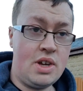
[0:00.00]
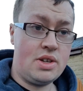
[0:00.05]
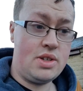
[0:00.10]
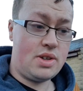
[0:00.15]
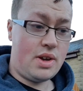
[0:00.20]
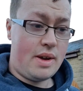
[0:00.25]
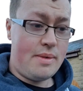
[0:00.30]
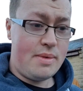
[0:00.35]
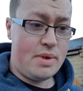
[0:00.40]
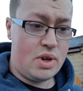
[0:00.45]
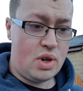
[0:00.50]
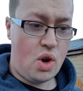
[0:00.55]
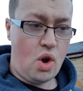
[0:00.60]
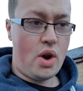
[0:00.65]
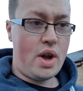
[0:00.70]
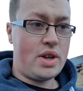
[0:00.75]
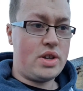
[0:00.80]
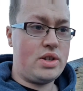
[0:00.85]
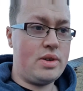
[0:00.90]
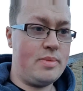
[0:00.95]
so I'm gonna
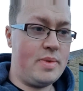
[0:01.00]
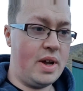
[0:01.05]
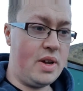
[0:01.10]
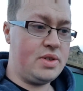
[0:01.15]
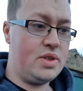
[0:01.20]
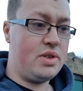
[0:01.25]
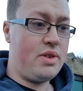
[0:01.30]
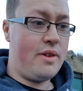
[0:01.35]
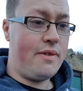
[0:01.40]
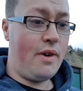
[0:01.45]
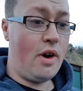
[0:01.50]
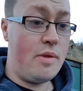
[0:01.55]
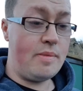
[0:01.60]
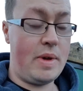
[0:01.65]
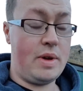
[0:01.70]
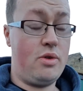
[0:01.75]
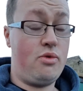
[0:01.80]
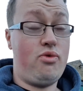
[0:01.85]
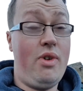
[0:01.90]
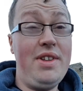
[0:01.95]
go get someone else to do it for
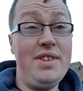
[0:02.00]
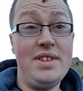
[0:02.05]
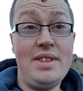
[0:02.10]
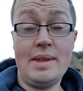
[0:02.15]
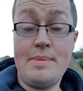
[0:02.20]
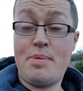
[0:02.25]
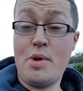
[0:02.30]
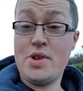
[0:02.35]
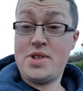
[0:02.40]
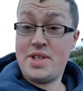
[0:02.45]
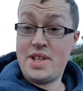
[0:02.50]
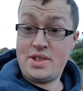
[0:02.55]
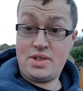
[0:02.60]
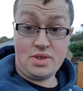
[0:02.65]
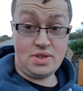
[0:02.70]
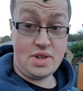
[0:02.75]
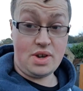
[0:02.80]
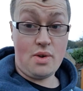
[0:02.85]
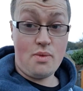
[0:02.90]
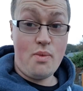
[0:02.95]
me granted the person that
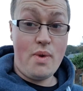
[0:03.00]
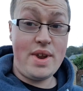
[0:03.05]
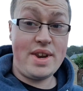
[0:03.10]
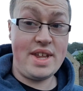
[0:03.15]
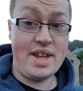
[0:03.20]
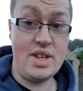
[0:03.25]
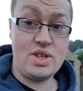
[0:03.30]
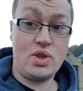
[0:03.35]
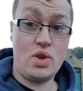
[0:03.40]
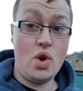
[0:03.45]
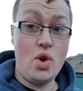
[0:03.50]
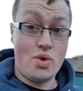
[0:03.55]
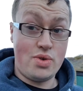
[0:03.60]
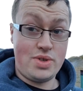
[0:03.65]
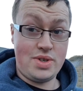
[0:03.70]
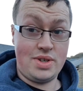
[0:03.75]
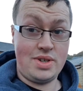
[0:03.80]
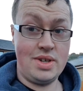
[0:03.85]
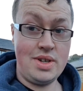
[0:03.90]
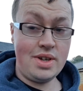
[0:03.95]
does it already is
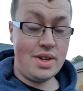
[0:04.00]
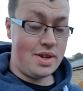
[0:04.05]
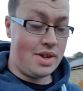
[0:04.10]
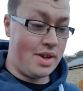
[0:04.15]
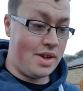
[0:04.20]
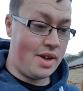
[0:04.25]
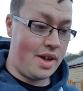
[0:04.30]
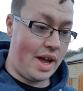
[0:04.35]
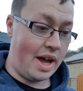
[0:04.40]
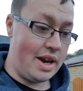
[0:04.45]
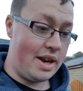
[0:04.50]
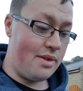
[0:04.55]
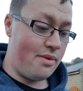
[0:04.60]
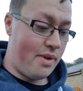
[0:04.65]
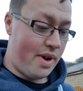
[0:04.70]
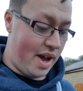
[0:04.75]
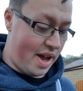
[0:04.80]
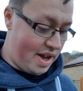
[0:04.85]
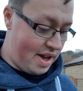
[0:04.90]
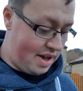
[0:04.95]
good
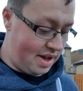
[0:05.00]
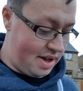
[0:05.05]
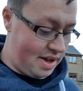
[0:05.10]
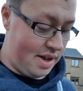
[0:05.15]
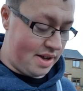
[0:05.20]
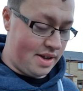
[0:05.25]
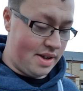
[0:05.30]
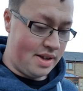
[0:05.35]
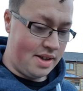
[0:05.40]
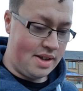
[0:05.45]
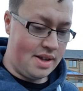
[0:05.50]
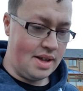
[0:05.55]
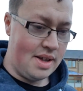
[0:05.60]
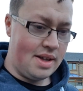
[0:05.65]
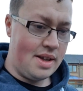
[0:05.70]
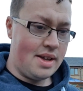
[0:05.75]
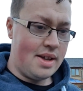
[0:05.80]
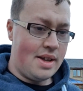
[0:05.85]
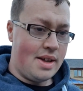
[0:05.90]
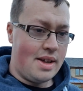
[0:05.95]
anyway
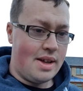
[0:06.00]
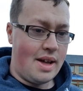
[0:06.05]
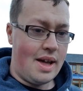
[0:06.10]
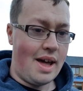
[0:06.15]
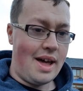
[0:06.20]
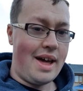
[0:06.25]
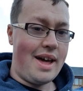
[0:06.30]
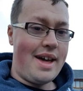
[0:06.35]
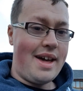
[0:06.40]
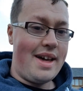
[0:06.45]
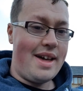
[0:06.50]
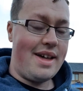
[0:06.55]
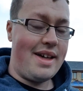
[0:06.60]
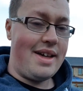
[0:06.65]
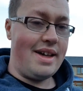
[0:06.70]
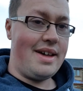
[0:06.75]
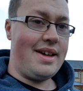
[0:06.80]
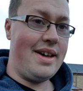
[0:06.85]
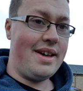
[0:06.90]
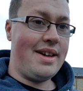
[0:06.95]

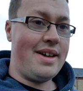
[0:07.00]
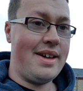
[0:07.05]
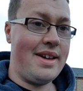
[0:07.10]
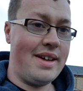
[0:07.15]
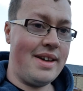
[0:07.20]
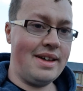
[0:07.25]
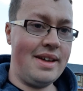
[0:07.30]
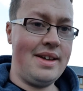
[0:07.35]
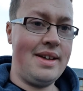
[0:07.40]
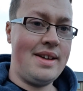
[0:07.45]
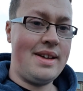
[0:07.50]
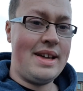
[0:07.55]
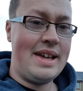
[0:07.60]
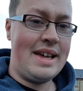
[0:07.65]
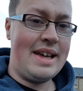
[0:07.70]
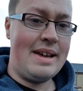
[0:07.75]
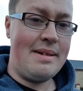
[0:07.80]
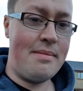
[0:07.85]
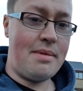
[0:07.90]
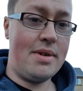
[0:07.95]
uh, I
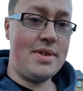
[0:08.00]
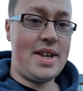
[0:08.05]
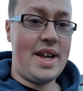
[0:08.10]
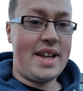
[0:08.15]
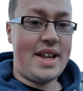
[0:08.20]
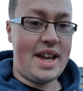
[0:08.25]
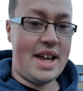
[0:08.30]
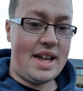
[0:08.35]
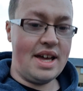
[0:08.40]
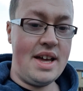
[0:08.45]
was like